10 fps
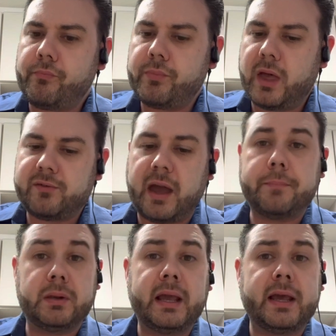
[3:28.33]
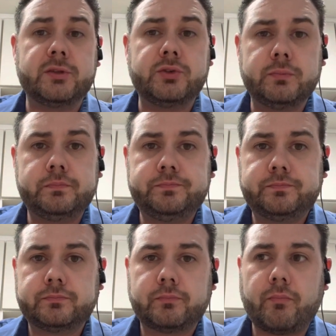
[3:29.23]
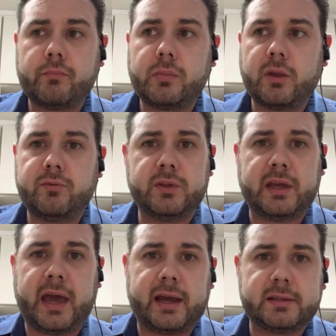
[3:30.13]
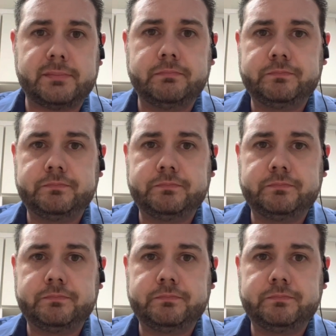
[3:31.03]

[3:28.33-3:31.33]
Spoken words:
I've got plans for the acting.